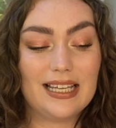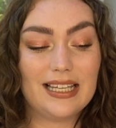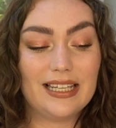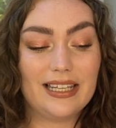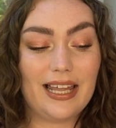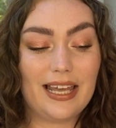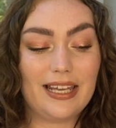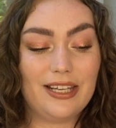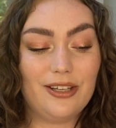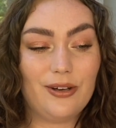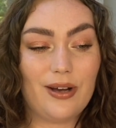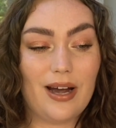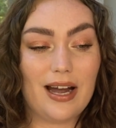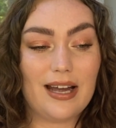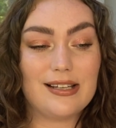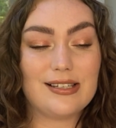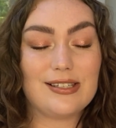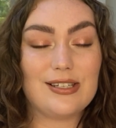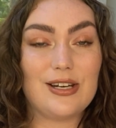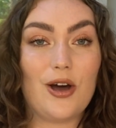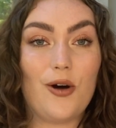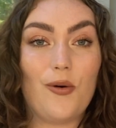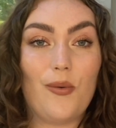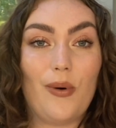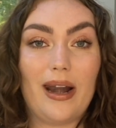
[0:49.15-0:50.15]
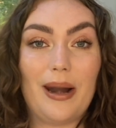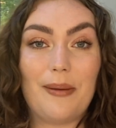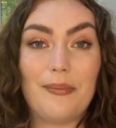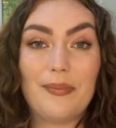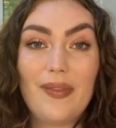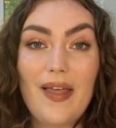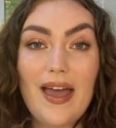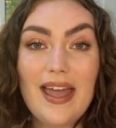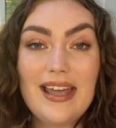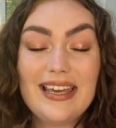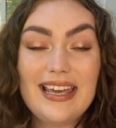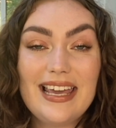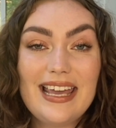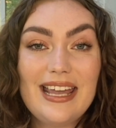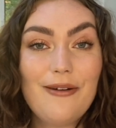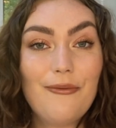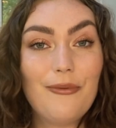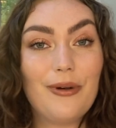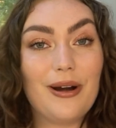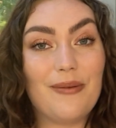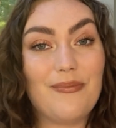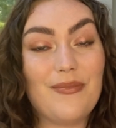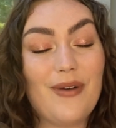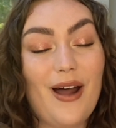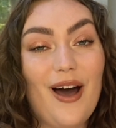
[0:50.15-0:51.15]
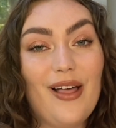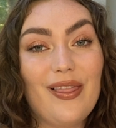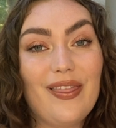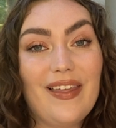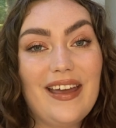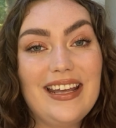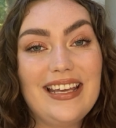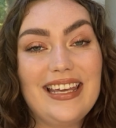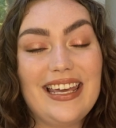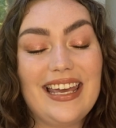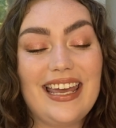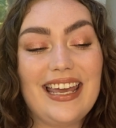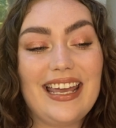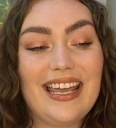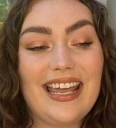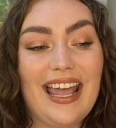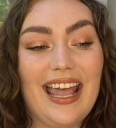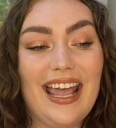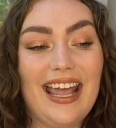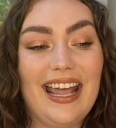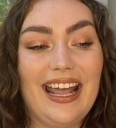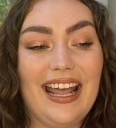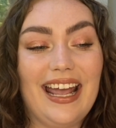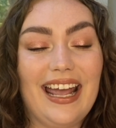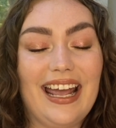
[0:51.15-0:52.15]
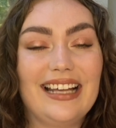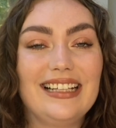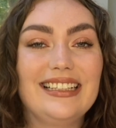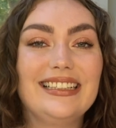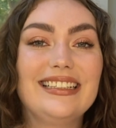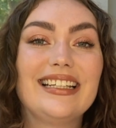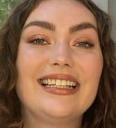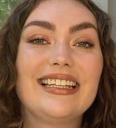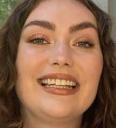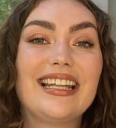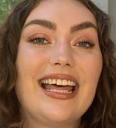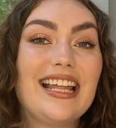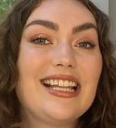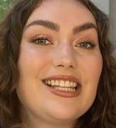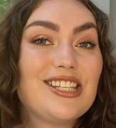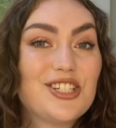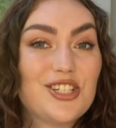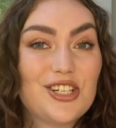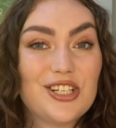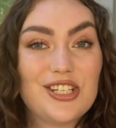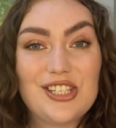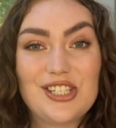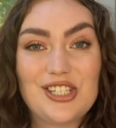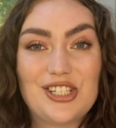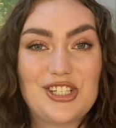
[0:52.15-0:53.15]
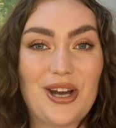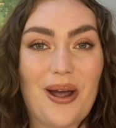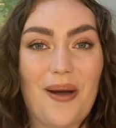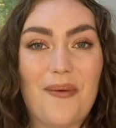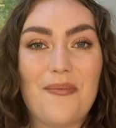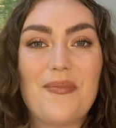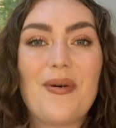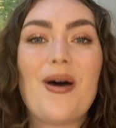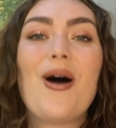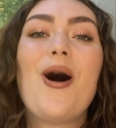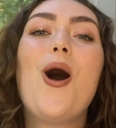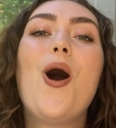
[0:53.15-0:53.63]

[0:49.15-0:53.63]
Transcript: let you guys know what I'm liking, what I'm not liking, and let's just jump